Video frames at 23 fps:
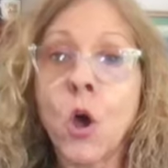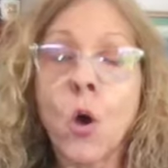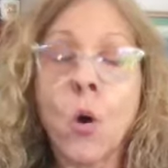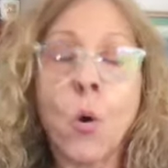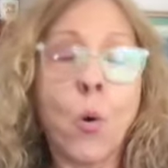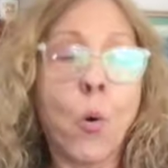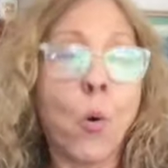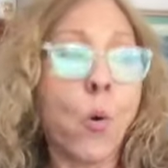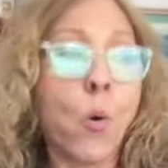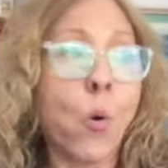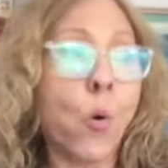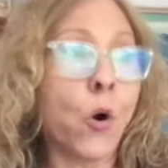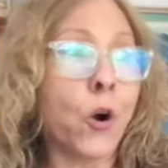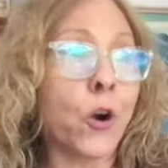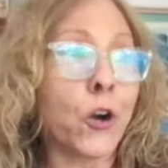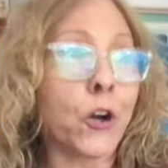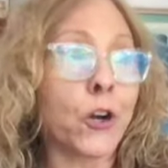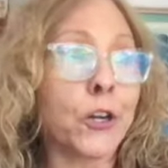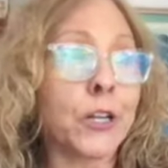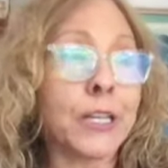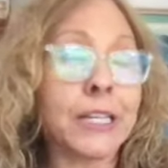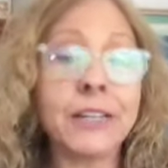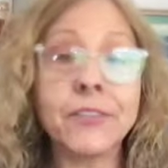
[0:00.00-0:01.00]

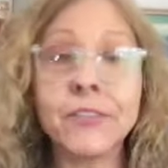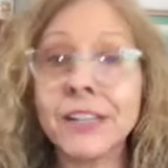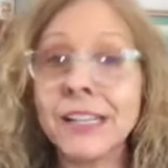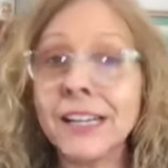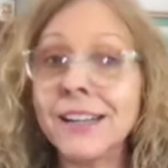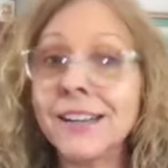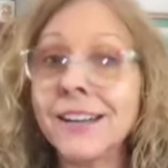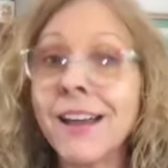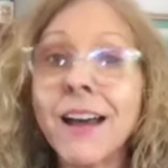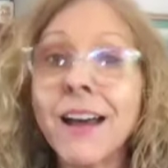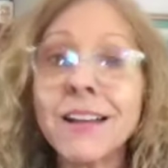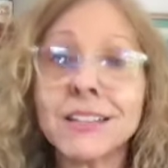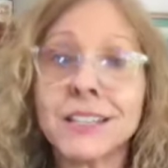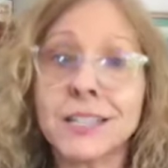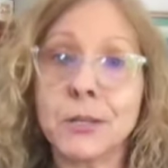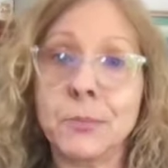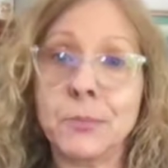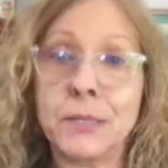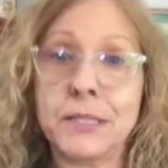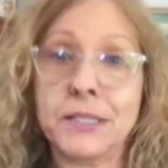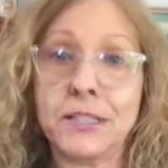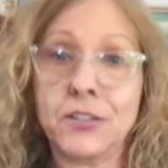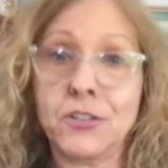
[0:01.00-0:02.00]
or even a not so
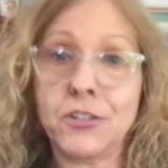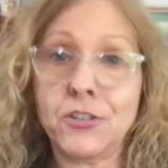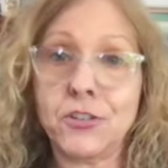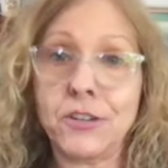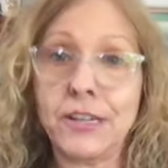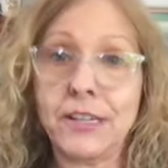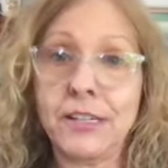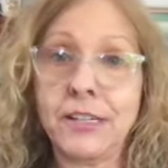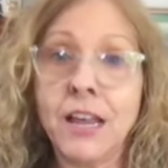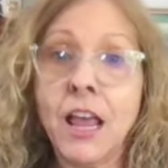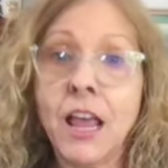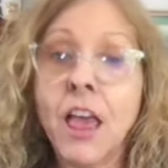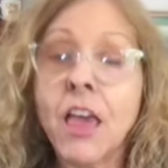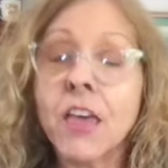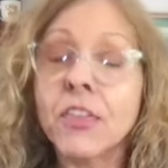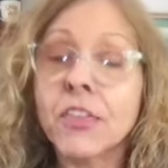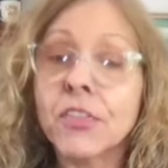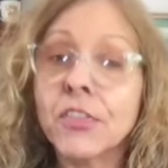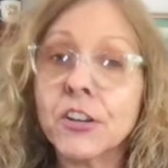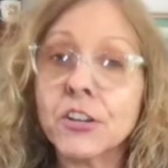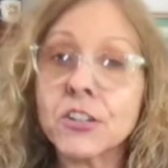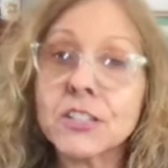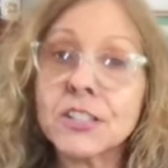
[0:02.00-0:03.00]
busy street.
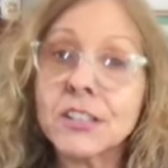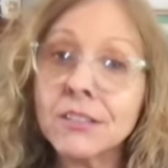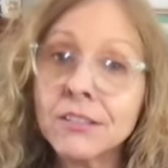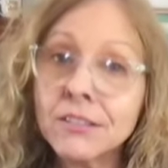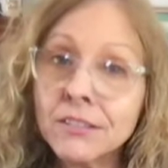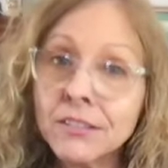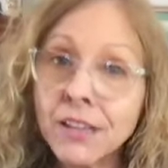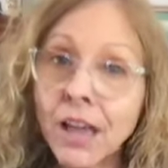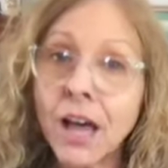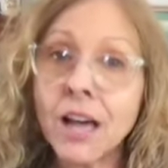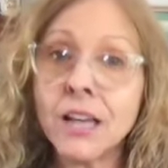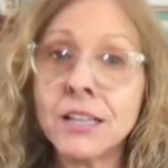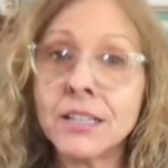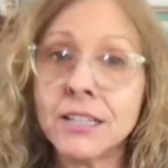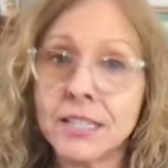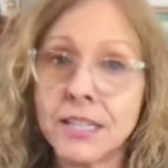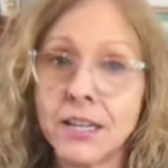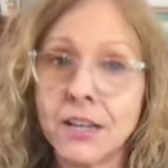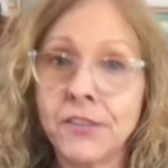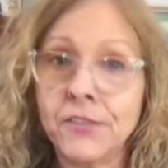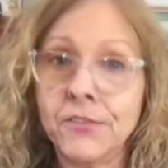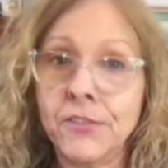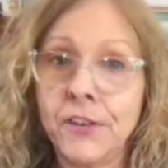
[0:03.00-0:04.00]
There's lots
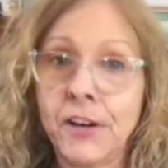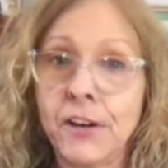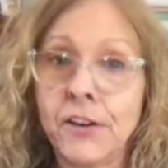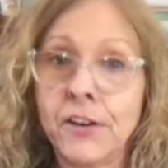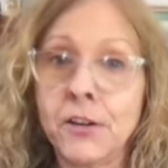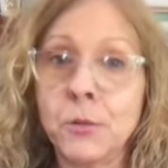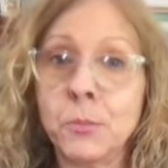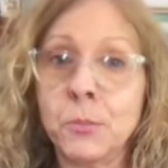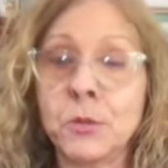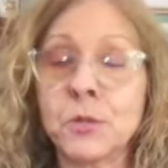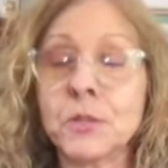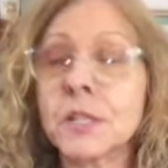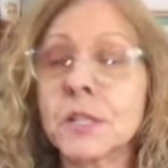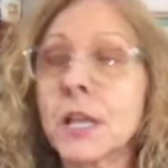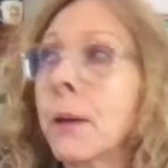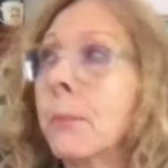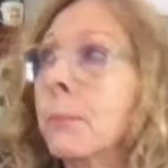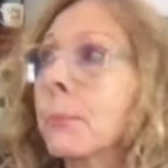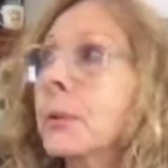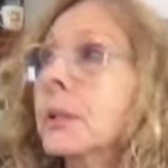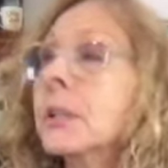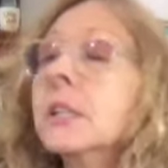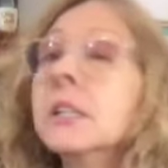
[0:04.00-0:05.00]
of variables,
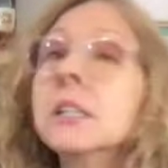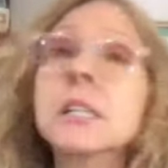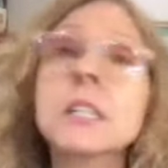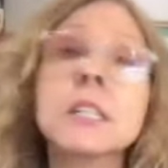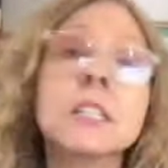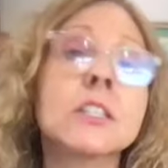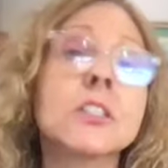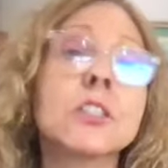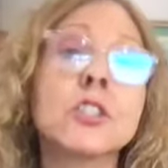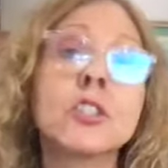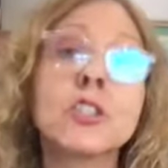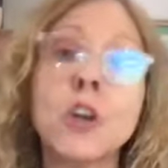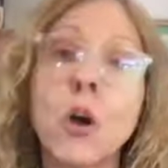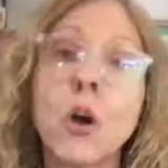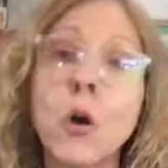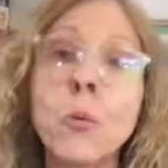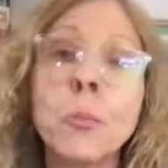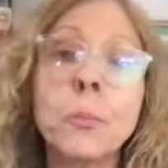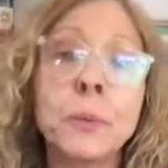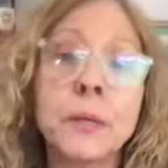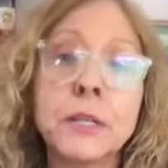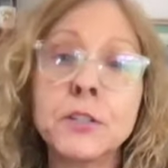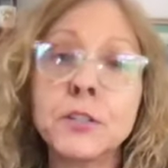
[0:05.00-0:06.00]
and please
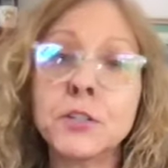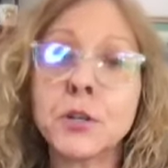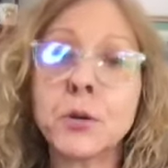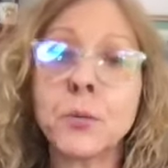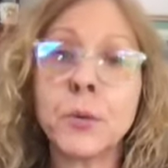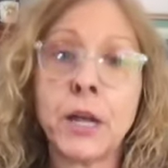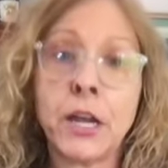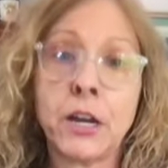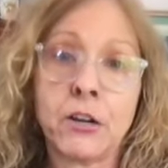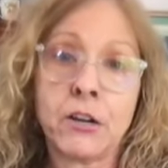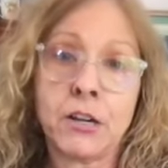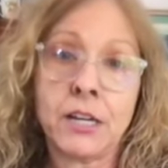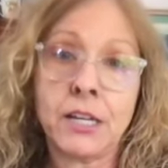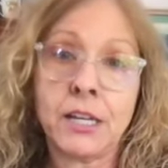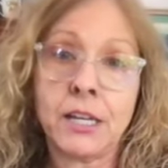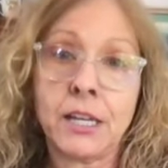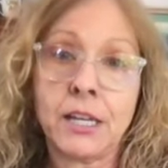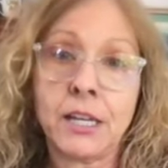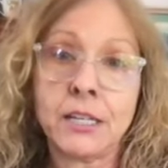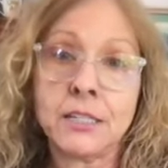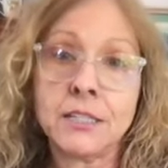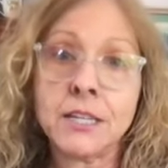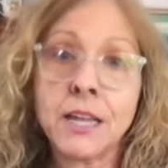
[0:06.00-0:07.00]
don't be so
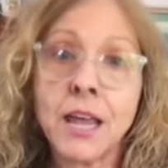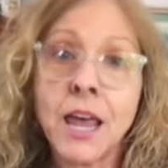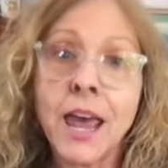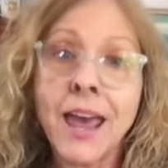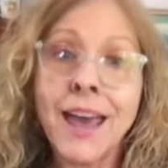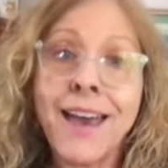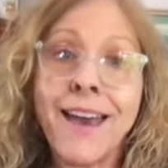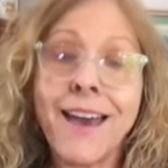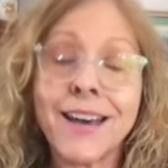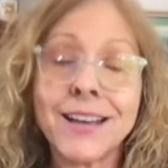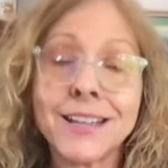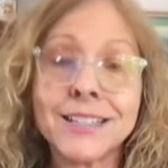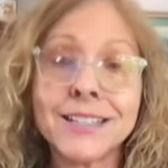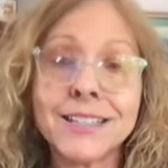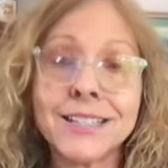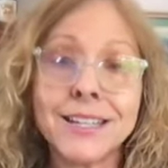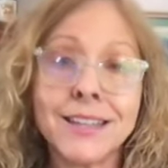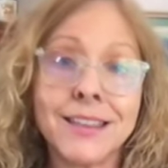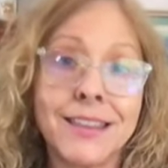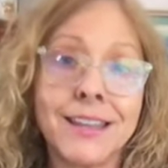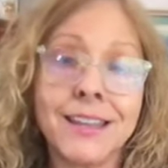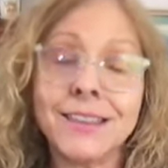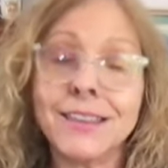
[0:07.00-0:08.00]
arrogant as
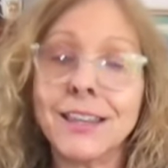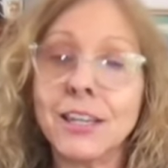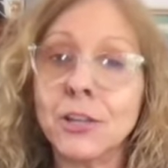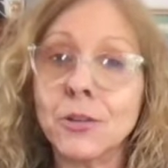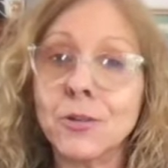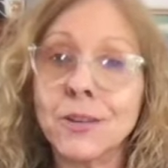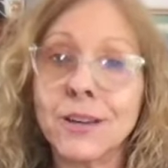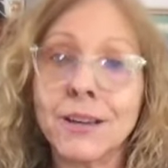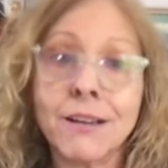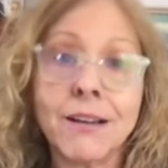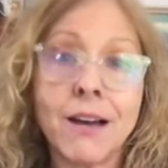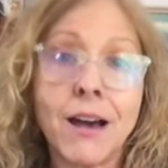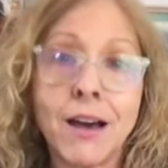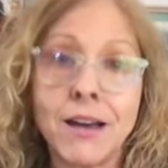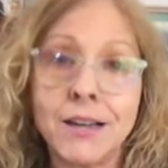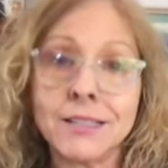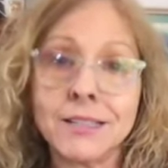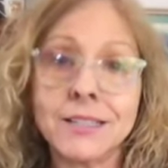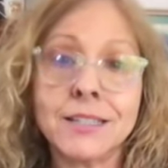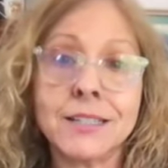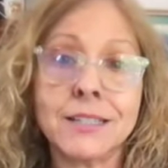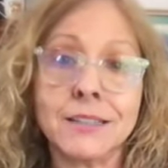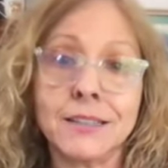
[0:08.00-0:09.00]
to think that you can
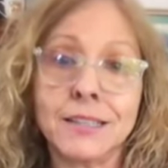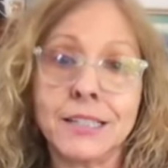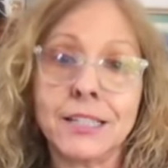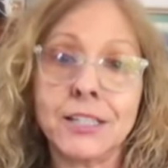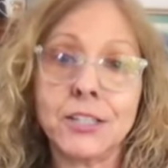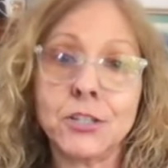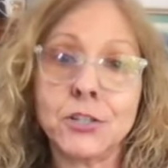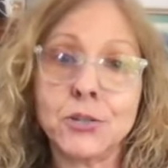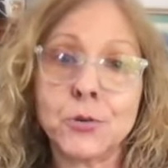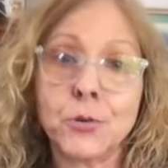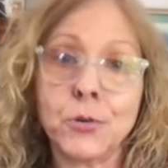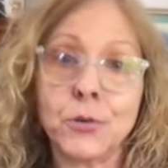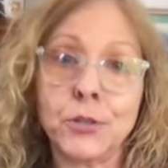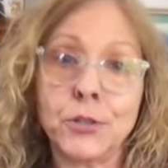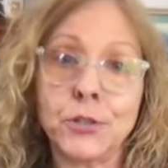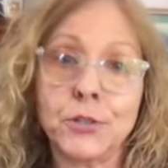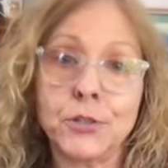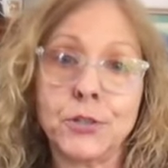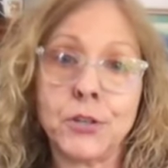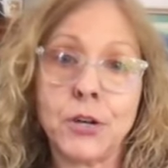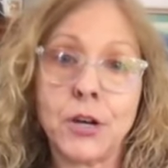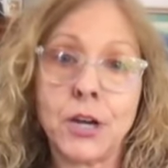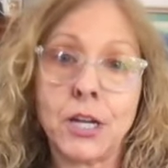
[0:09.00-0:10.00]
constantly control
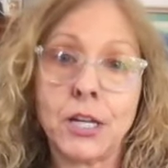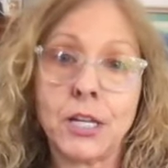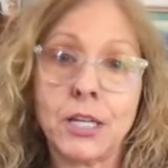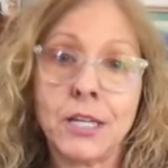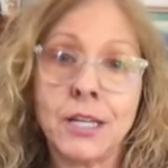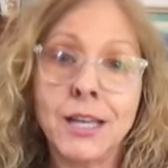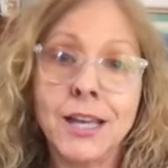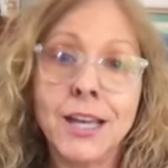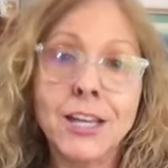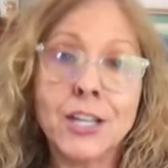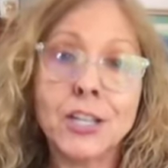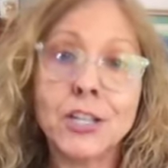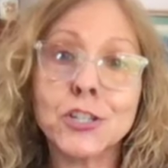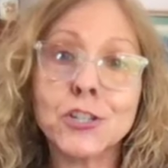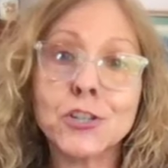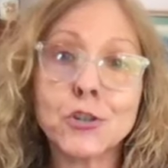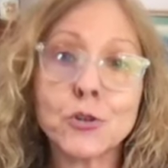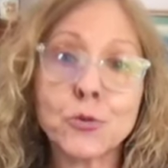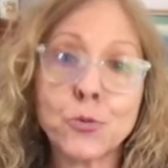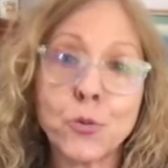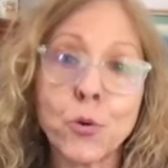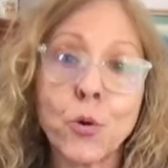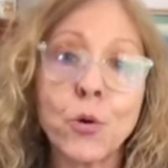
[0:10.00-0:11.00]
your dog.
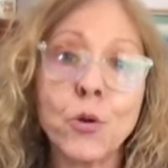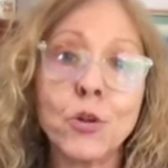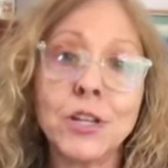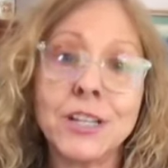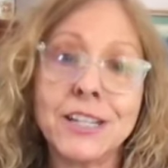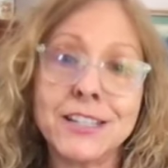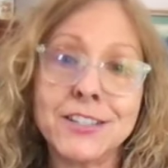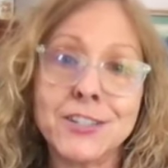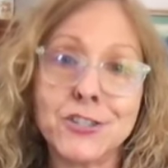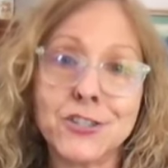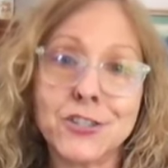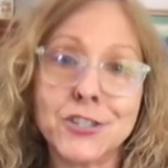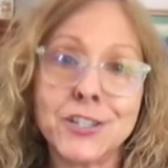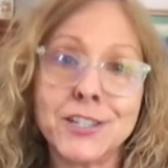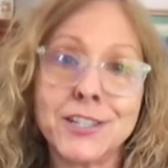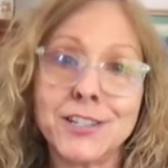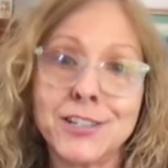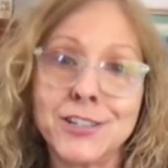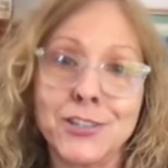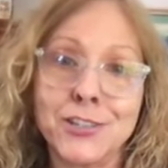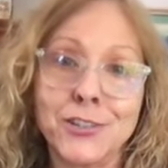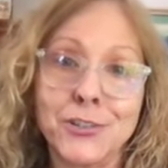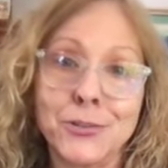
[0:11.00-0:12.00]
Control is just
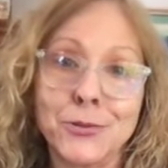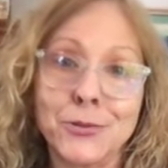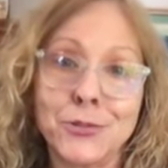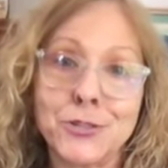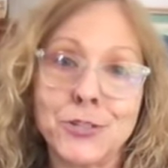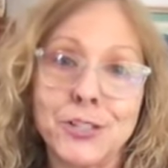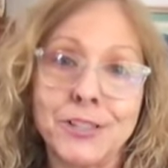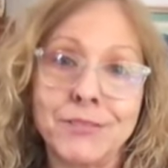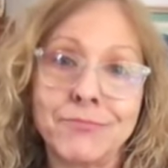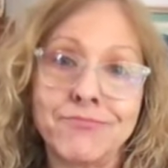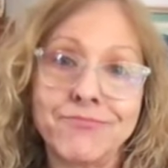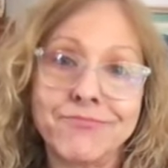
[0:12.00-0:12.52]
an illusion.